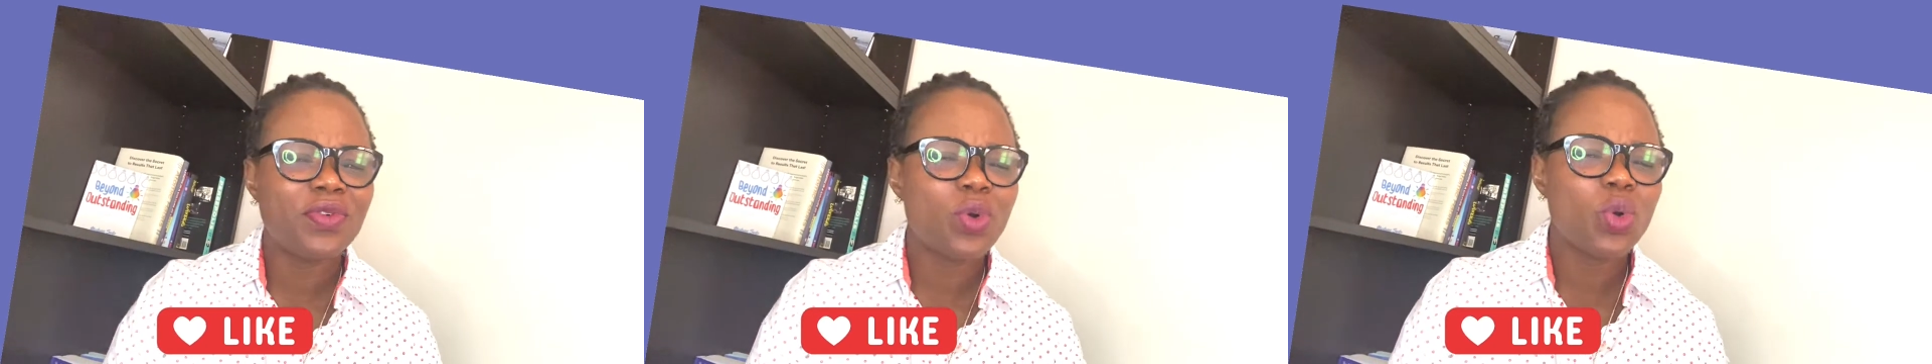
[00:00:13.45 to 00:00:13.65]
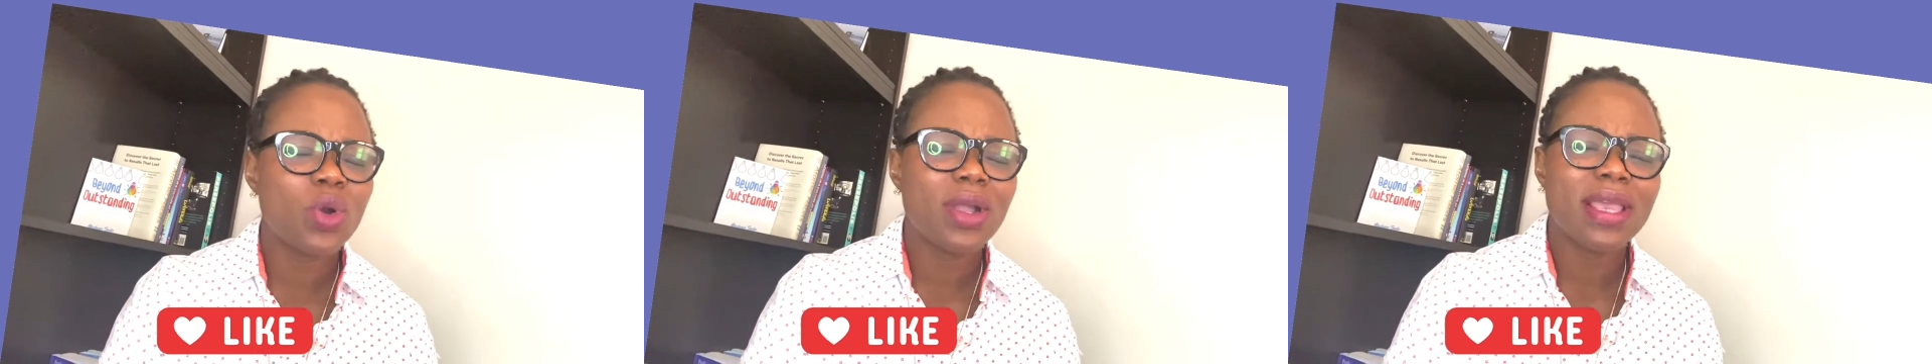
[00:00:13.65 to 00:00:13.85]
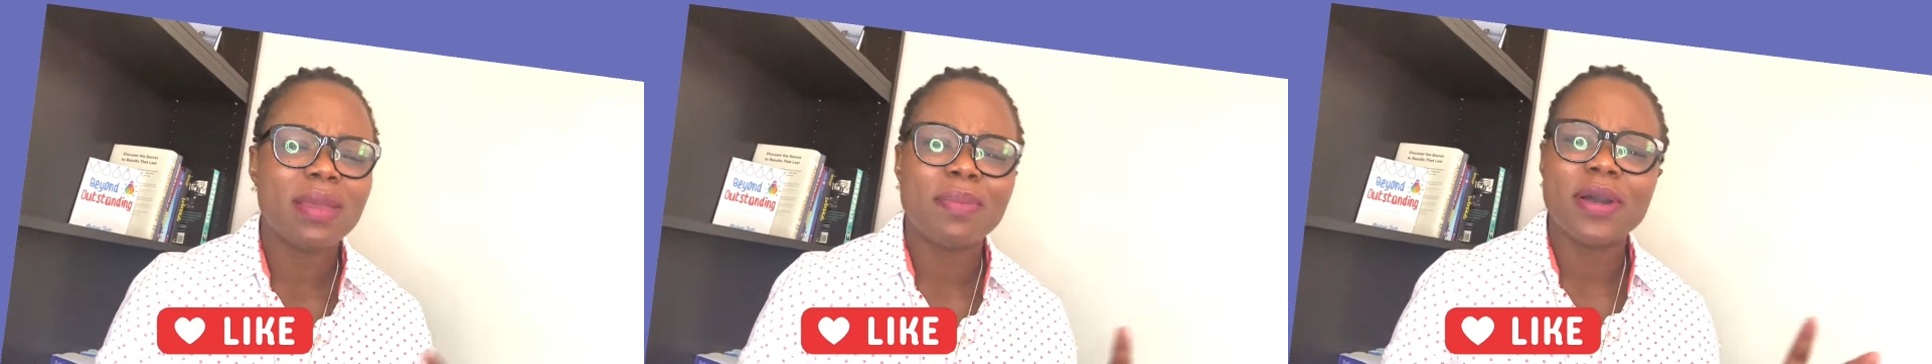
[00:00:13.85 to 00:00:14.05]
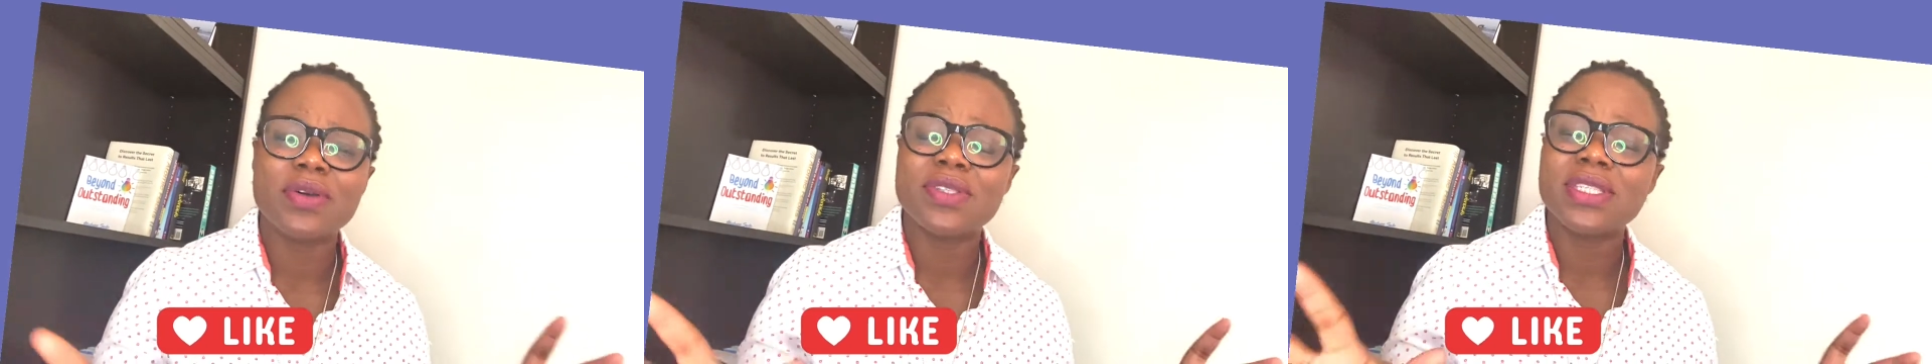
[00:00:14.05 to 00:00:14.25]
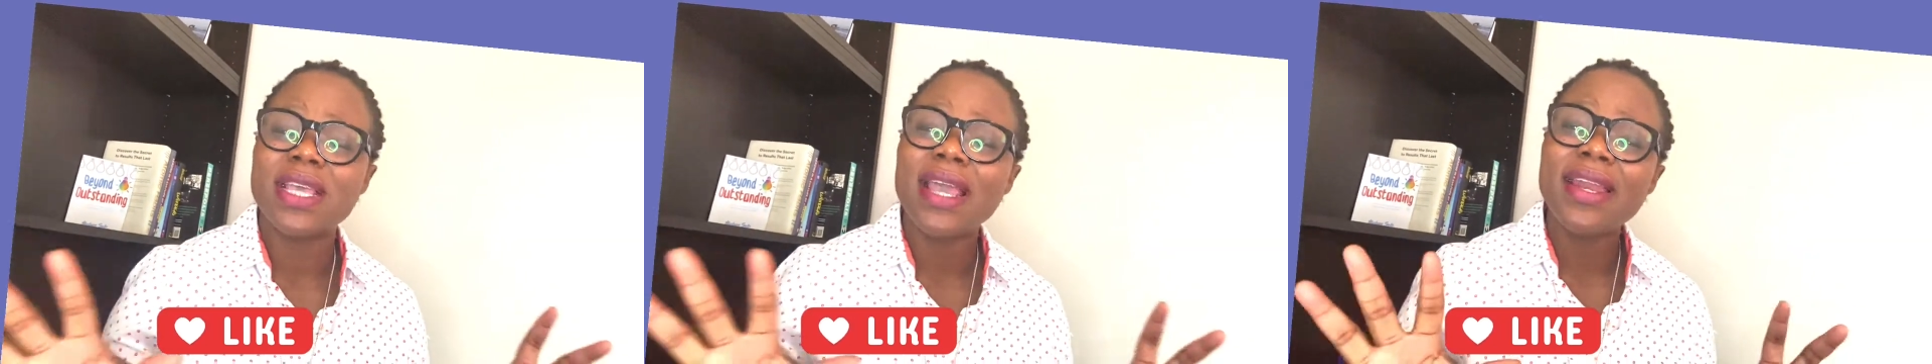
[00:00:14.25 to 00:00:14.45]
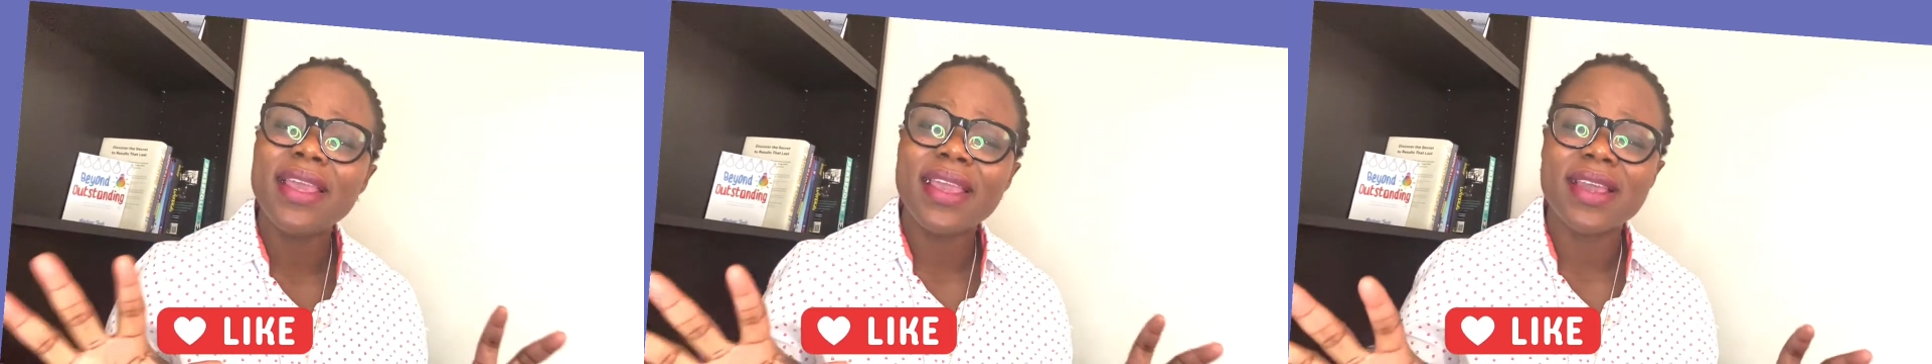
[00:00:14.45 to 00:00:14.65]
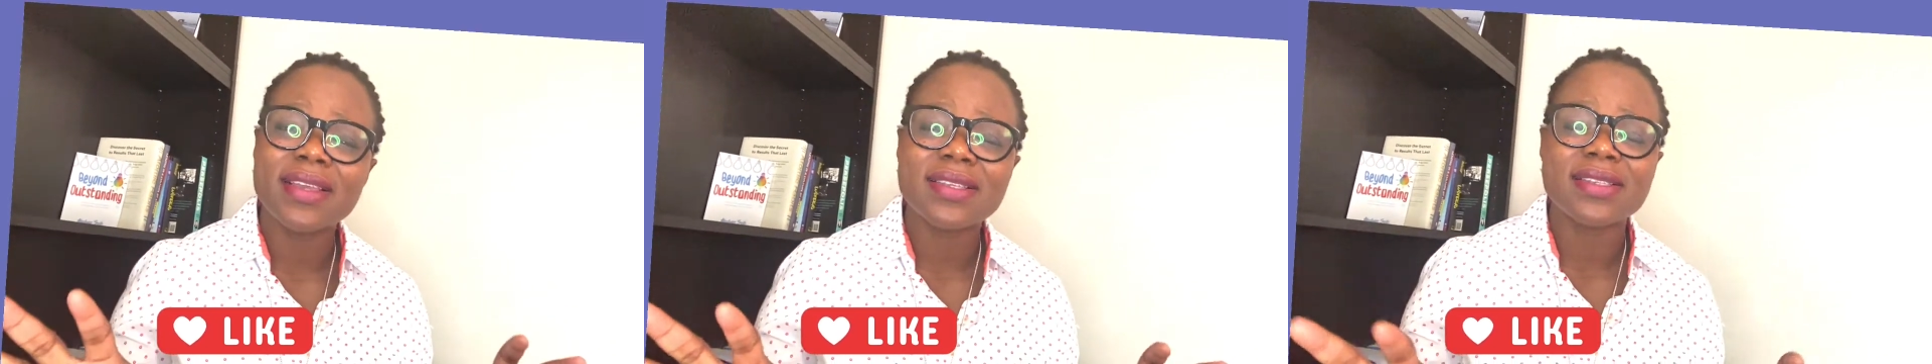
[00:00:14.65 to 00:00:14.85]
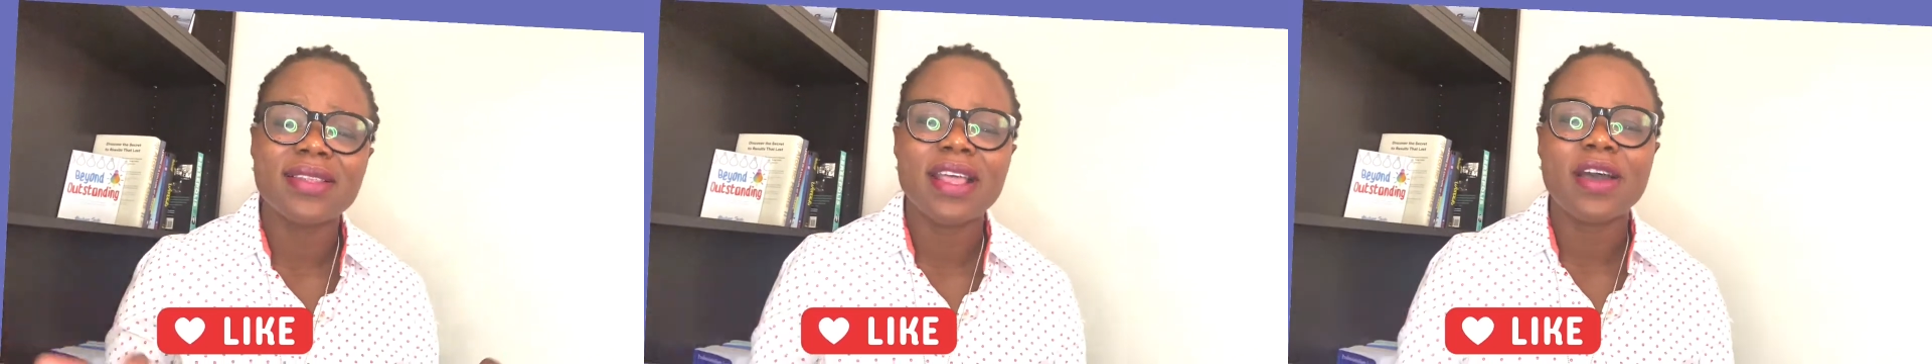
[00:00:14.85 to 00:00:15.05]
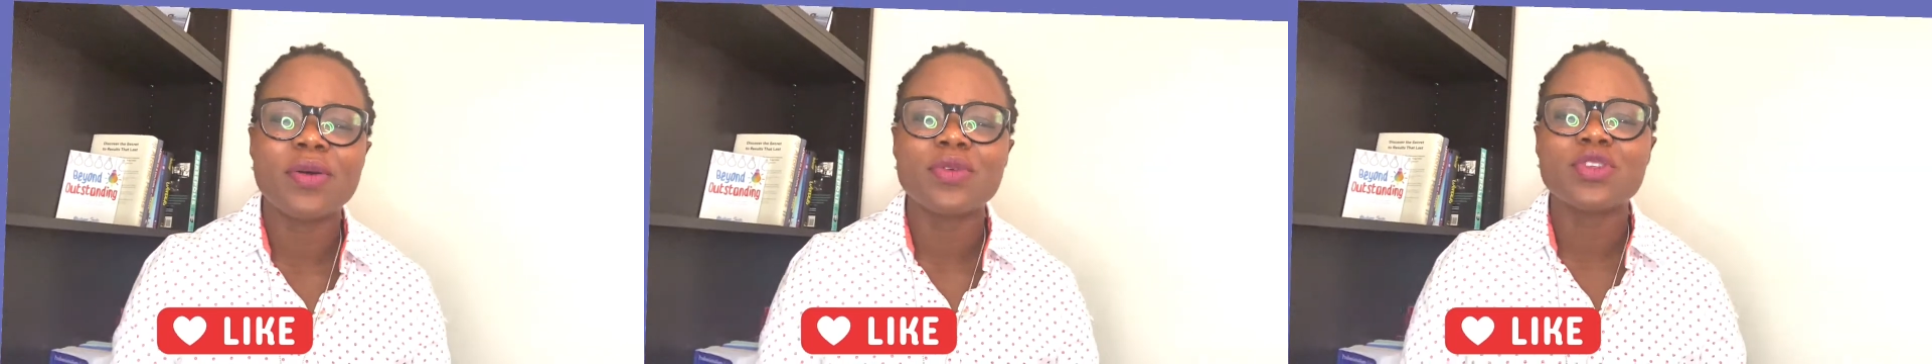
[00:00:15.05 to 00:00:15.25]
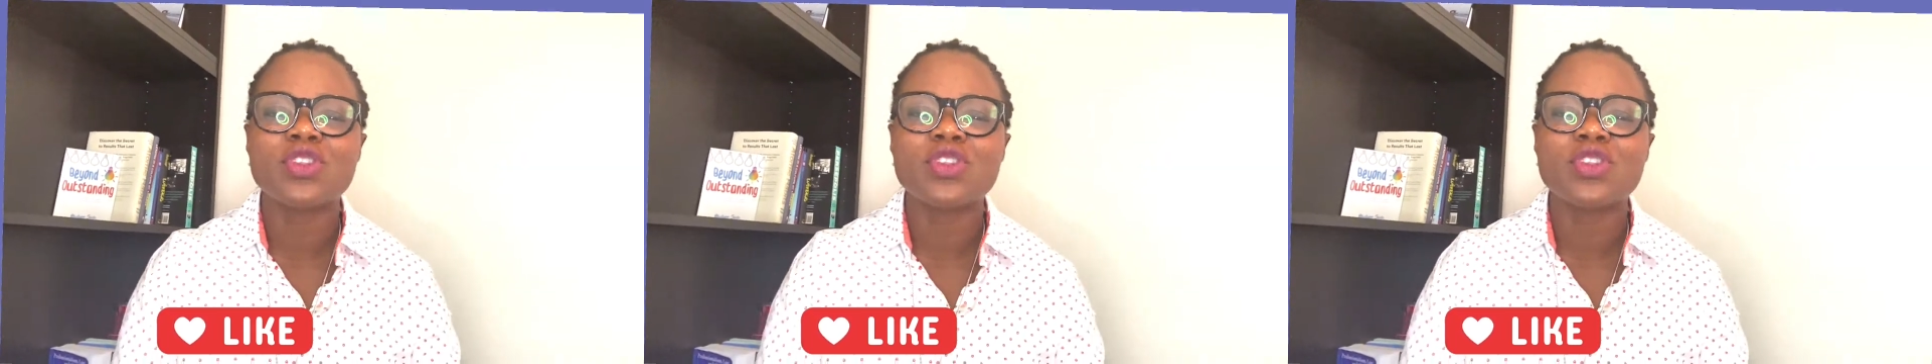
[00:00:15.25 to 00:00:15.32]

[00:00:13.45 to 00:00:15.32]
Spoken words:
for about 10 years now,